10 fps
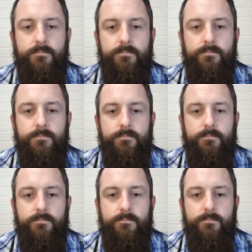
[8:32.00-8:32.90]

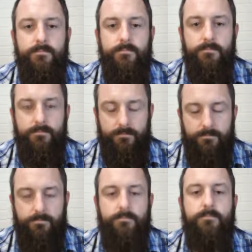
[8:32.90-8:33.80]

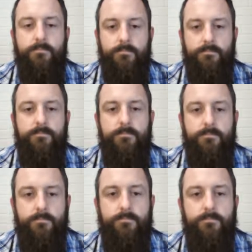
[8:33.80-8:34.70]

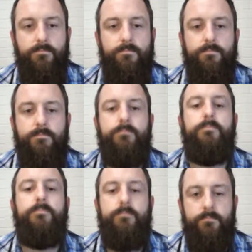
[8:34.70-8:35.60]

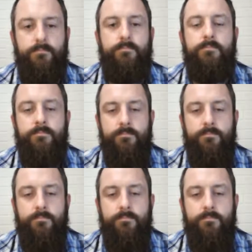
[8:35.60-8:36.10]
This person isn't speaking.